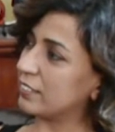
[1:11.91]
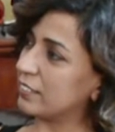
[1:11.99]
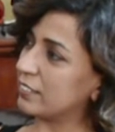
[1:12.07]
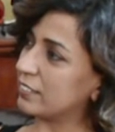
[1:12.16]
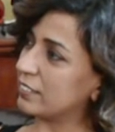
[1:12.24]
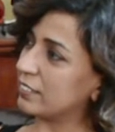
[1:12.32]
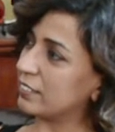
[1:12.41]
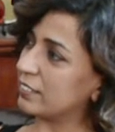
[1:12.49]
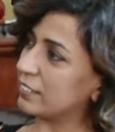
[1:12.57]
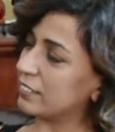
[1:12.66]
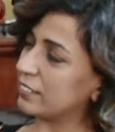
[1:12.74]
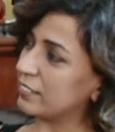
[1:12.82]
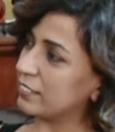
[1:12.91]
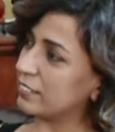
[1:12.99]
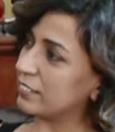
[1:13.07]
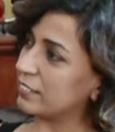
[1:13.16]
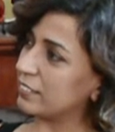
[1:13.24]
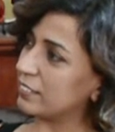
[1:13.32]

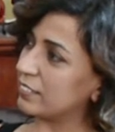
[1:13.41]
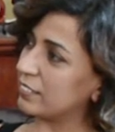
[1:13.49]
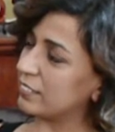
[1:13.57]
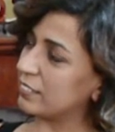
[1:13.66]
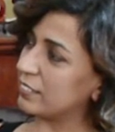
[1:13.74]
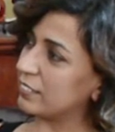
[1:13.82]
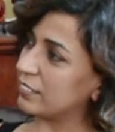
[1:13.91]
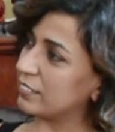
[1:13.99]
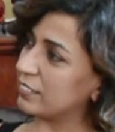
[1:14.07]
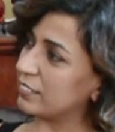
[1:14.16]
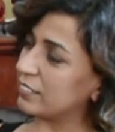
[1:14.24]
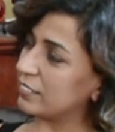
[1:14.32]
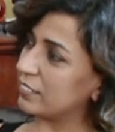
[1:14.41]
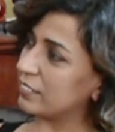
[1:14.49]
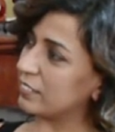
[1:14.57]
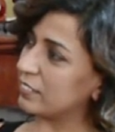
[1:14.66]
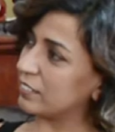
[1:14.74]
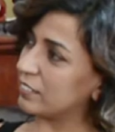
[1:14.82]

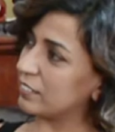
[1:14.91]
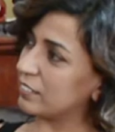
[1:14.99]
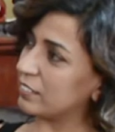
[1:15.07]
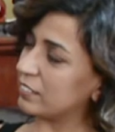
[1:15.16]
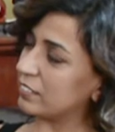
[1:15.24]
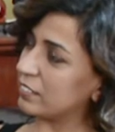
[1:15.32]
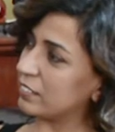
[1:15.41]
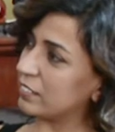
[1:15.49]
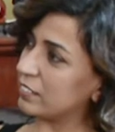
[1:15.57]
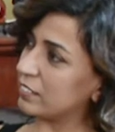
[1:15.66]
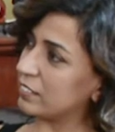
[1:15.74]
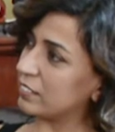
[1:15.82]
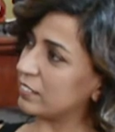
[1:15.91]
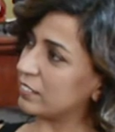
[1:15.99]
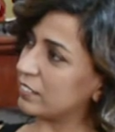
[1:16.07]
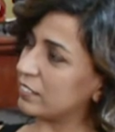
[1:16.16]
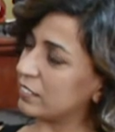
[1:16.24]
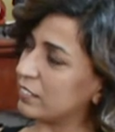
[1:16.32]

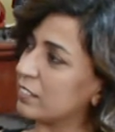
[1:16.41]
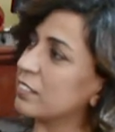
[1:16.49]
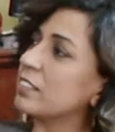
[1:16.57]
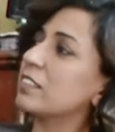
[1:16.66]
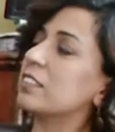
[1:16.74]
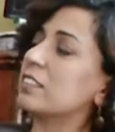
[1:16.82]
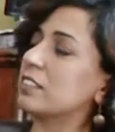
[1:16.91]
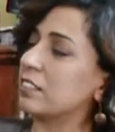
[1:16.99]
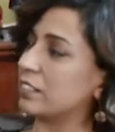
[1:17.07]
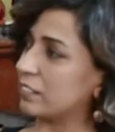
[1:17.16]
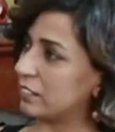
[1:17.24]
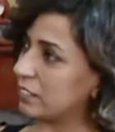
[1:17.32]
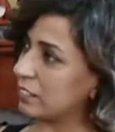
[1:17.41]
[no speech]